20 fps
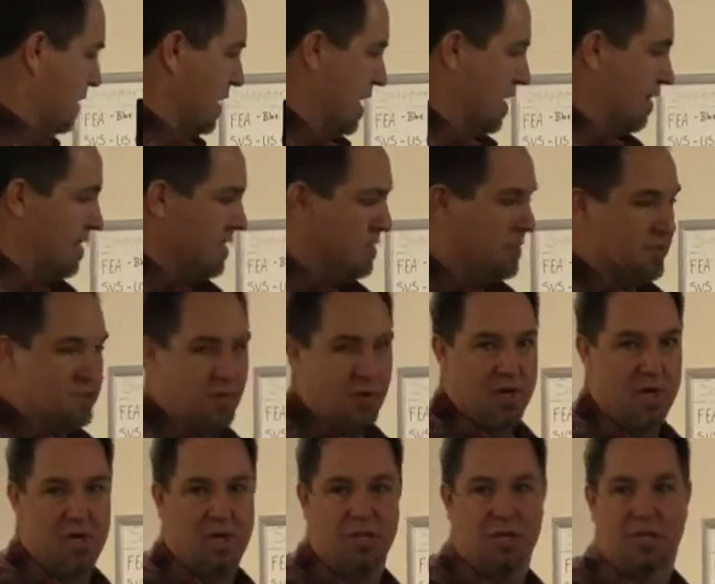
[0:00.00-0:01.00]
Now this is
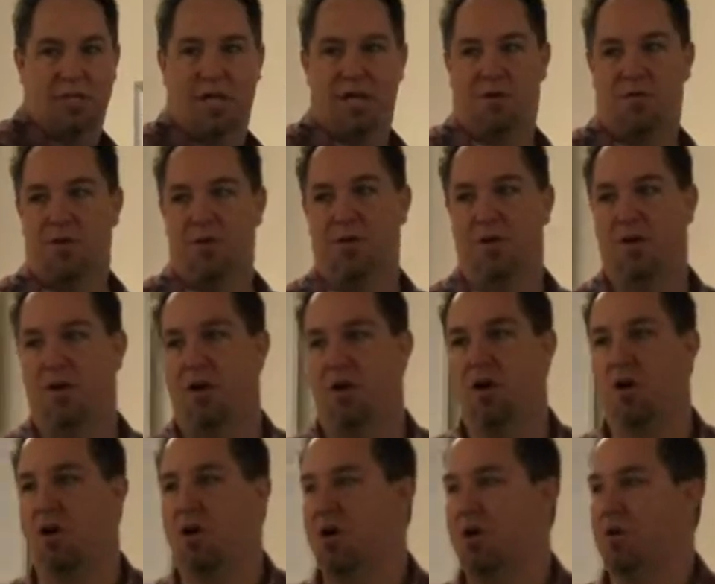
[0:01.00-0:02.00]
what it looks like when there
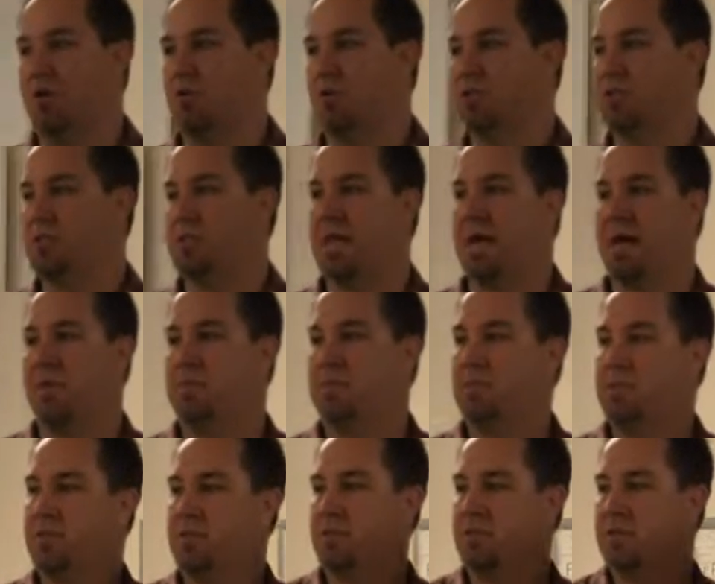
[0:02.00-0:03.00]
are no
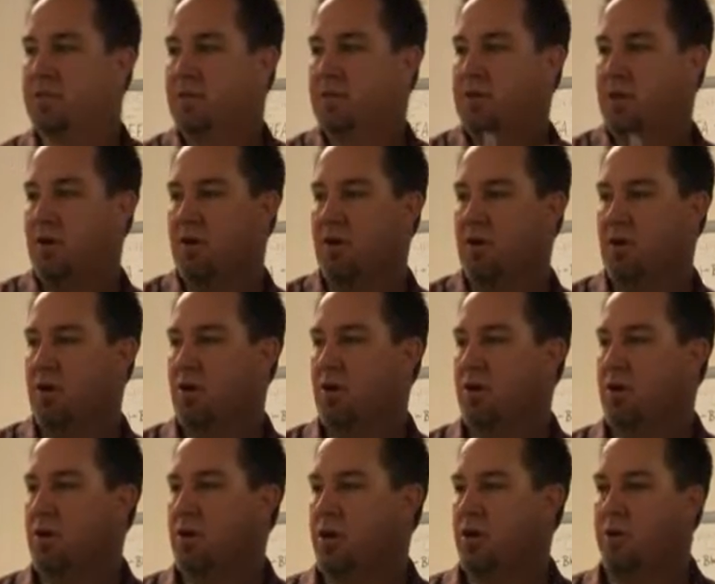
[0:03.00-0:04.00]
steps. There
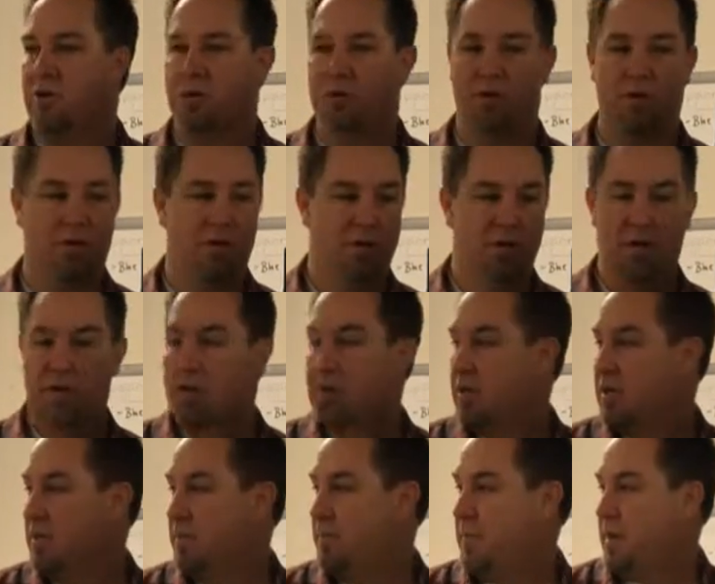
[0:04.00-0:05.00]
are no
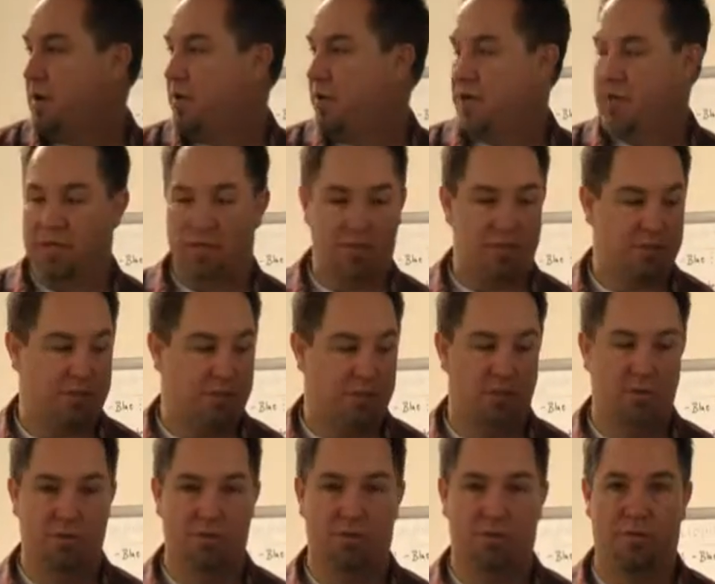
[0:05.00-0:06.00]
components
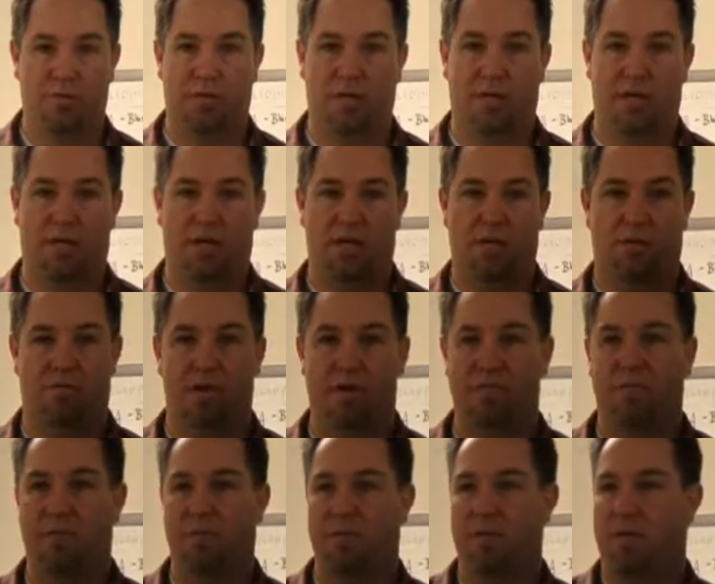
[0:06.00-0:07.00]
to the
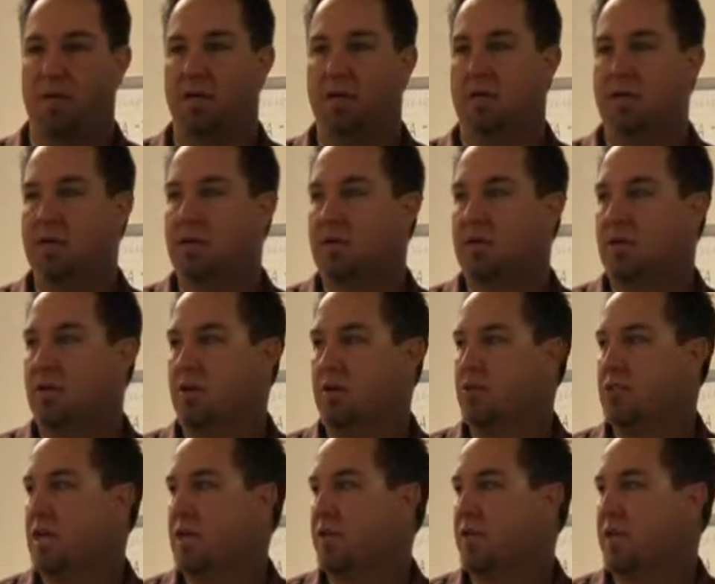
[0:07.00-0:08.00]
recipe.
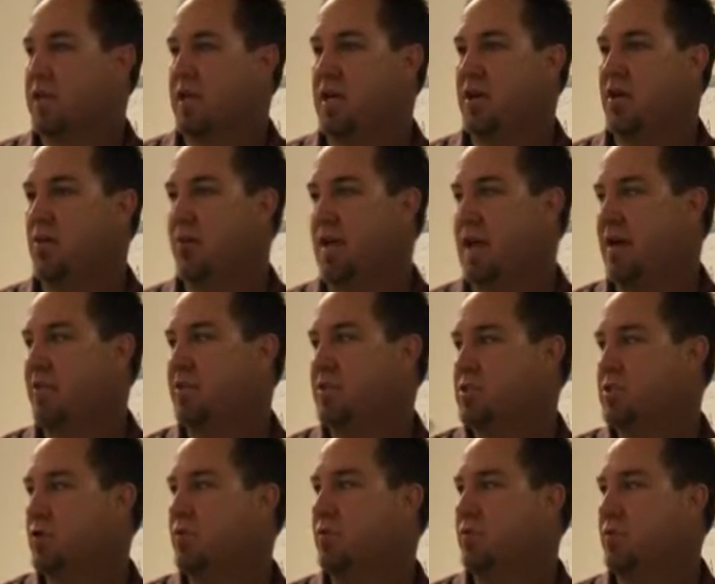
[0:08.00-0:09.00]
There's nothing here. We
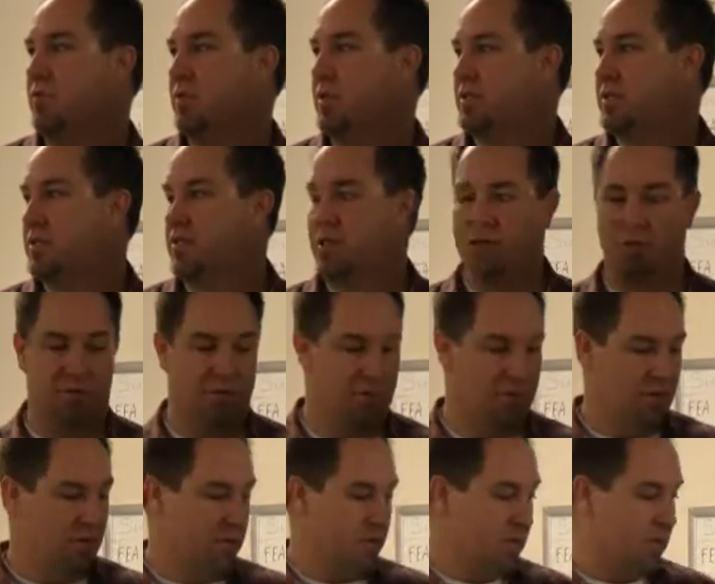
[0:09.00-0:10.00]
haven't told it what to do.
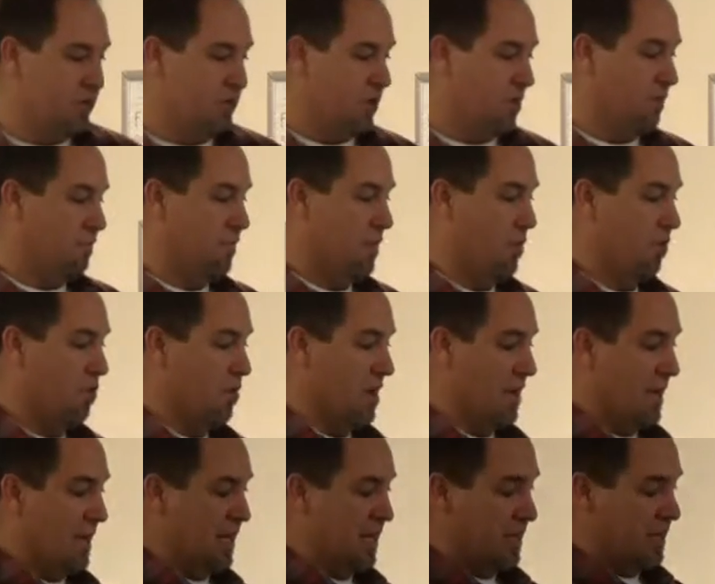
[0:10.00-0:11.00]
So if we
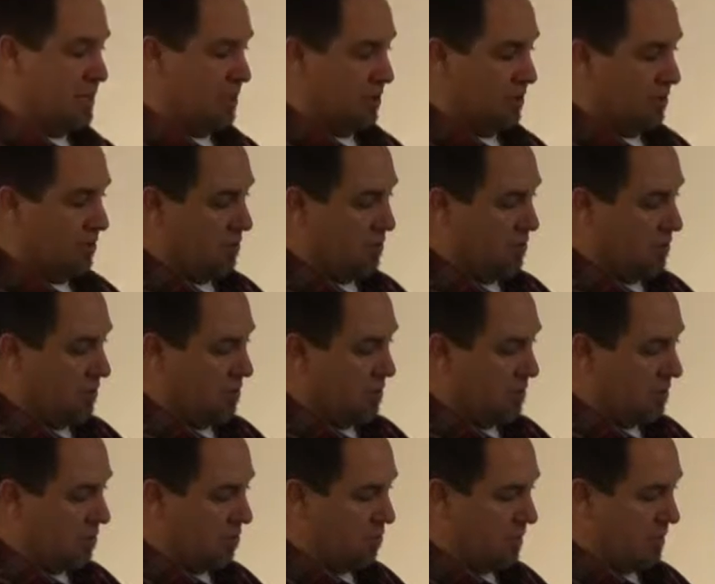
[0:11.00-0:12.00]
wanted to,
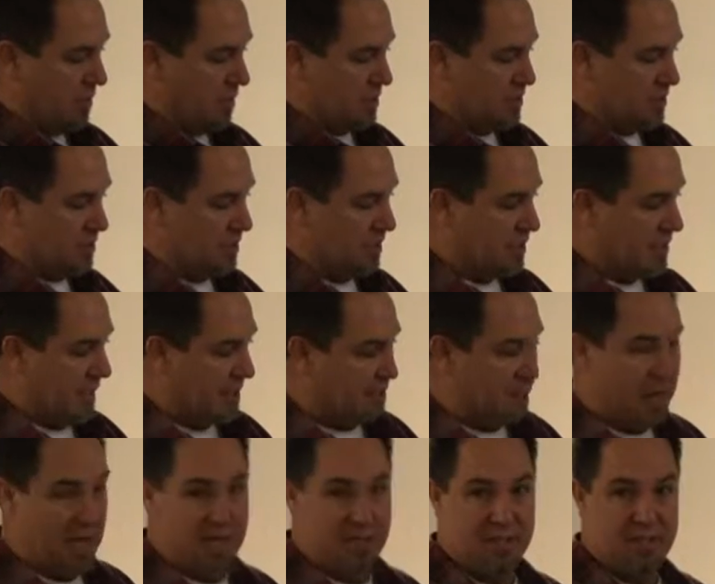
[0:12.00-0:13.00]
we can just hit that
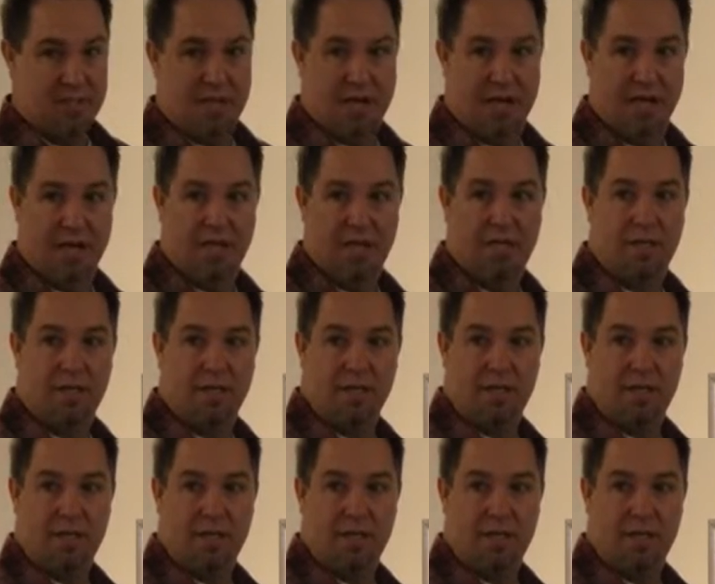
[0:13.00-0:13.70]
plus sign,